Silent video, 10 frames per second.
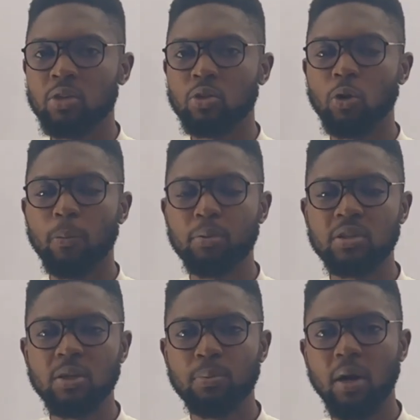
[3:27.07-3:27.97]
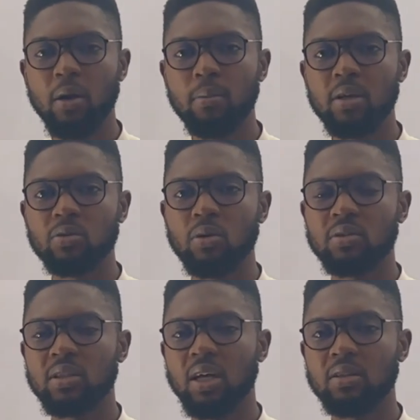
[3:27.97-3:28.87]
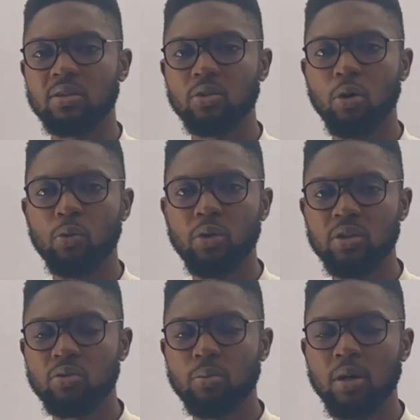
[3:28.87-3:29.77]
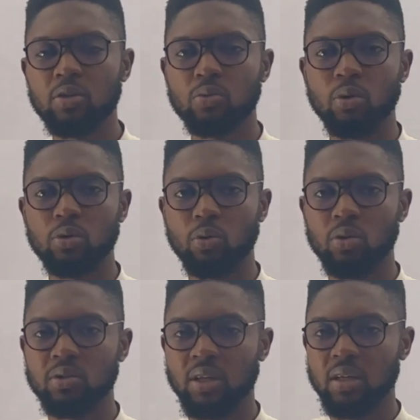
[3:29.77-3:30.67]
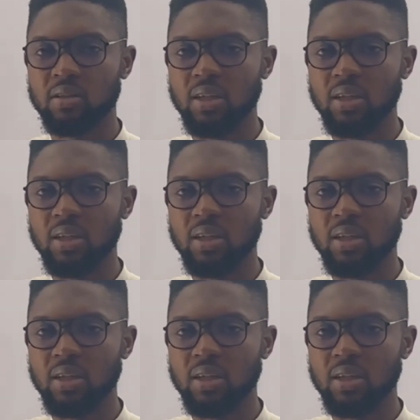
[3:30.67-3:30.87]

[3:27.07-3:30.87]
So your principal remains constant, your rate remains what? Constant.